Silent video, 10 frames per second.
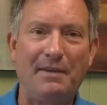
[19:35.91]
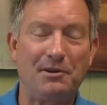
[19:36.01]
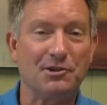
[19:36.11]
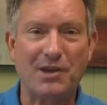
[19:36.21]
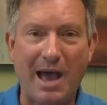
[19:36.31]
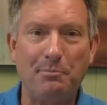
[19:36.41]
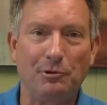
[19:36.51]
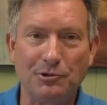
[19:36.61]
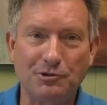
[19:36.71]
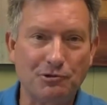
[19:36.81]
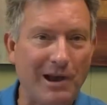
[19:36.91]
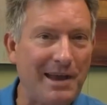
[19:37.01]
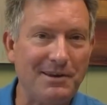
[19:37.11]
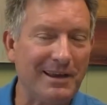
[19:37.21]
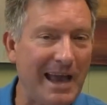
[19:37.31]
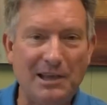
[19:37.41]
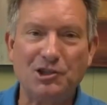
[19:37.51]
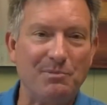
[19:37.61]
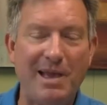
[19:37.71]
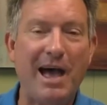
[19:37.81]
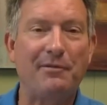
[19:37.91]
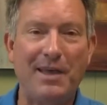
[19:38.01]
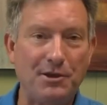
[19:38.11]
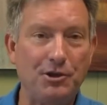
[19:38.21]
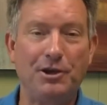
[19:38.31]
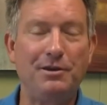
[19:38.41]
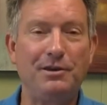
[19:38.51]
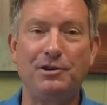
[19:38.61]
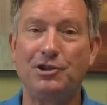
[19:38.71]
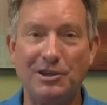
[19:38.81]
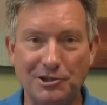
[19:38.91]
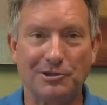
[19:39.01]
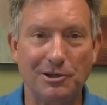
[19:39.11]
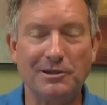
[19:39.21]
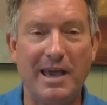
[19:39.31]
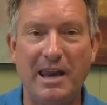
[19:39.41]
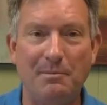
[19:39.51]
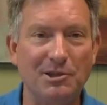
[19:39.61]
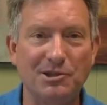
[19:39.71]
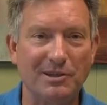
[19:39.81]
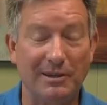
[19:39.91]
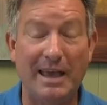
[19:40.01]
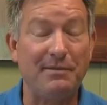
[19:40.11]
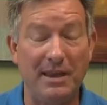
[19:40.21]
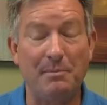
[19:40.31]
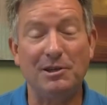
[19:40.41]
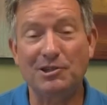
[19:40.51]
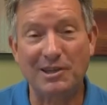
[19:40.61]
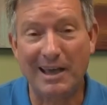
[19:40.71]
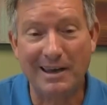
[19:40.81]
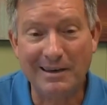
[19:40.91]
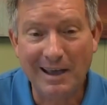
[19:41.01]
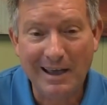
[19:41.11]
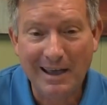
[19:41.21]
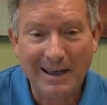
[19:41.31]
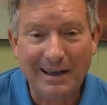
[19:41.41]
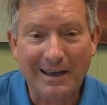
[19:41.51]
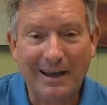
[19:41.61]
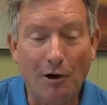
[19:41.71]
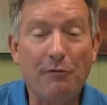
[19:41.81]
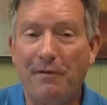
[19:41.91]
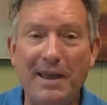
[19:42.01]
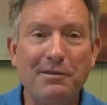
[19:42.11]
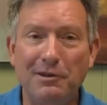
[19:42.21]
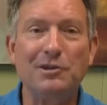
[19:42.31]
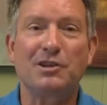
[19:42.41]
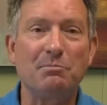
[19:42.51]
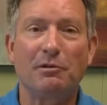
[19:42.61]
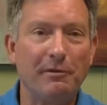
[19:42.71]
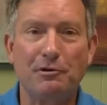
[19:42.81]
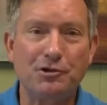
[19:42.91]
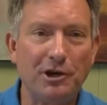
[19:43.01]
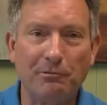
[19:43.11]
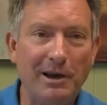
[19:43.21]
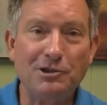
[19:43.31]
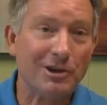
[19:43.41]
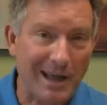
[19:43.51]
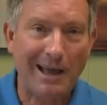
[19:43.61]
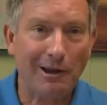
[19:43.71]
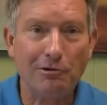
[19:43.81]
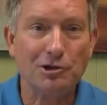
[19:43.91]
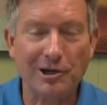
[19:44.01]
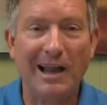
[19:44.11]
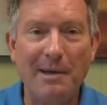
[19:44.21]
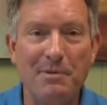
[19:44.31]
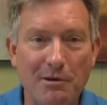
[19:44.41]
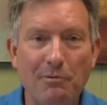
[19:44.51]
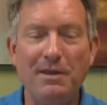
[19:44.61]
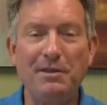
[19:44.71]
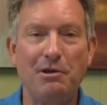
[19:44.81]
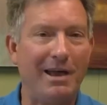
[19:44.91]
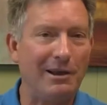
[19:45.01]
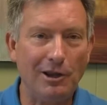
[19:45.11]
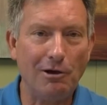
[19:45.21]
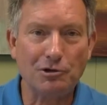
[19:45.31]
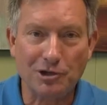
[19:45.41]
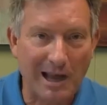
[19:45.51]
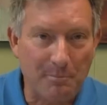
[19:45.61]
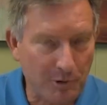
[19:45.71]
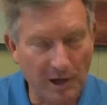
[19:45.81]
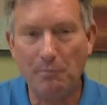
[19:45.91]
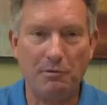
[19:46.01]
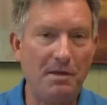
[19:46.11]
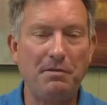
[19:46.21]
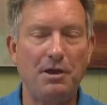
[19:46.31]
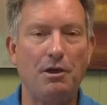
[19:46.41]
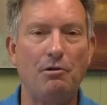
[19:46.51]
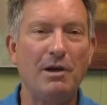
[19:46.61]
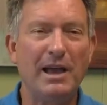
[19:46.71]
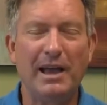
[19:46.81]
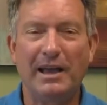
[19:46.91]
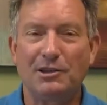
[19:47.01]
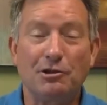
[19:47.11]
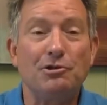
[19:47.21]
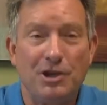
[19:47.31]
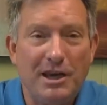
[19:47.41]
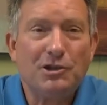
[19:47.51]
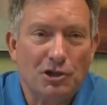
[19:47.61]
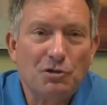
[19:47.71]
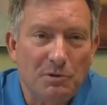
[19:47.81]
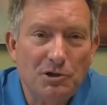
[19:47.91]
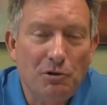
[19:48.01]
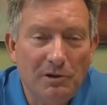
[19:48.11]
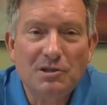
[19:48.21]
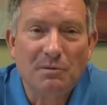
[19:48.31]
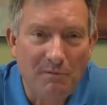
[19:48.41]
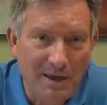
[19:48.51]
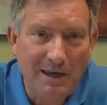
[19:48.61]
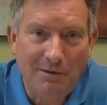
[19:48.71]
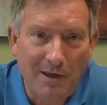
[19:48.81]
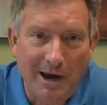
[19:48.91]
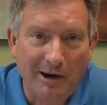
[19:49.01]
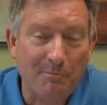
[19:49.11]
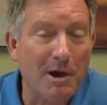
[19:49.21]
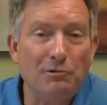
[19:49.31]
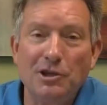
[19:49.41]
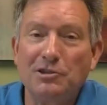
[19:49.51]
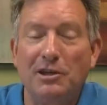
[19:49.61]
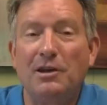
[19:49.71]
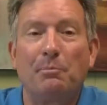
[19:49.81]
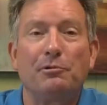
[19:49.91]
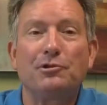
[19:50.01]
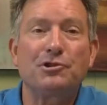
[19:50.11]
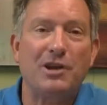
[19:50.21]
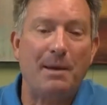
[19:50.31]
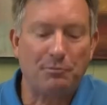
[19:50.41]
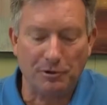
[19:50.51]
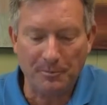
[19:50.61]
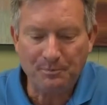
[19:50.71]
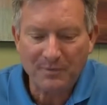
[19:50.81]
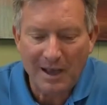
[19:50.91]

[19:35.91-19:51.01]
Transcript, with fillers: and the disciples tried to cast him out and they couldn't and jesus looked at him and at them and said oh faithless and perverse generation how long shall i be with you how long shall i put up with you so jesus was doing some venting there moses in numbers chapter